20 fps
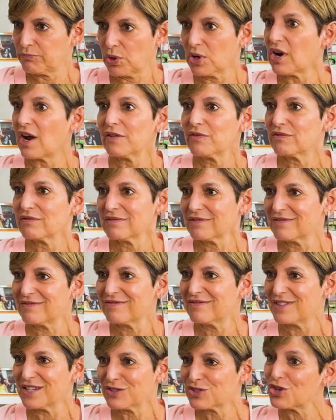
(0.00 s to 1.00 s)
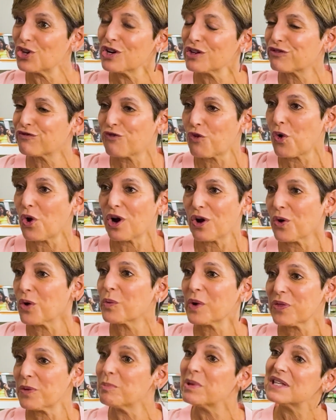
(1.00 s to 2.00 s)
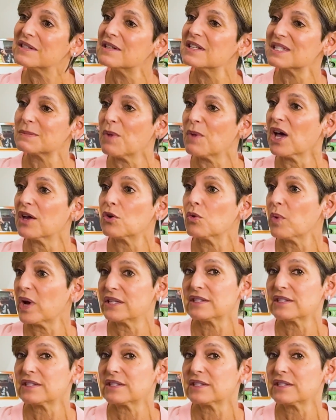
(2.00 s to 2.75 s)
put on this earth for, or what the business model